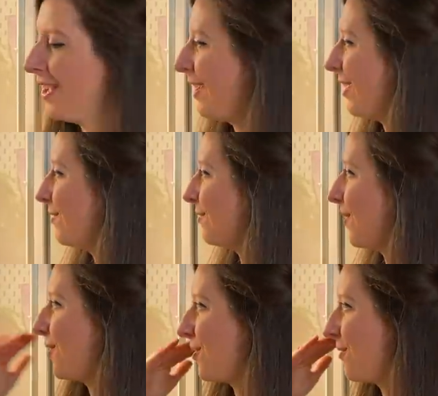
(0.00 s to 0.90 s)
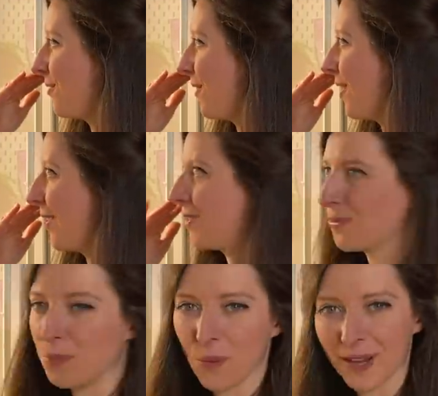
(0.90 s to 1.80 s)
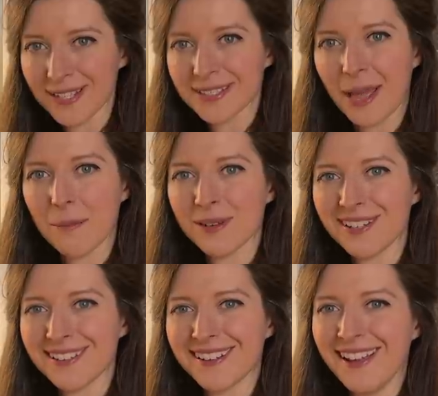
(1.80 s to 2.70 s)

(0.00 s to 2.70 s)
in front of a nice white cabinet.